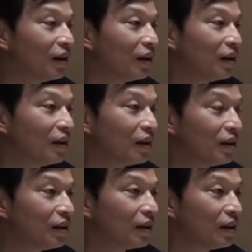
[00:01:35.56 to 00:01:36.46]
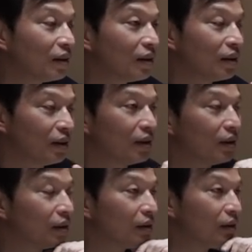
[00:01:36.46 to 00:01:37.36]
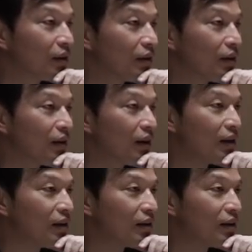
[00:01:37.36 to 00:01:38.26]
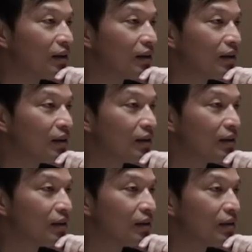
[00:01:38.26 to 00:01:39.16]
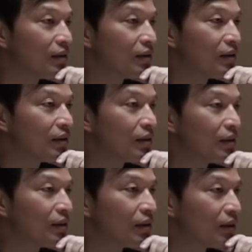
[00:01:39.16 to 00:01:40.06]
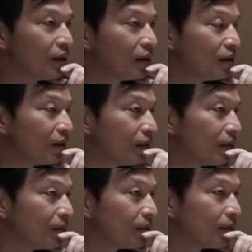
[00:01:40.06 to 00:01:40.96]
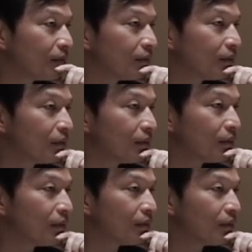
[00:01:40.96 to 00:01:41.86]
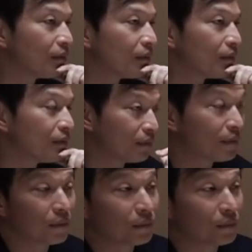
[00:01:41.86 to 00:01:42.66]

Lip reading: This person isn't speaking.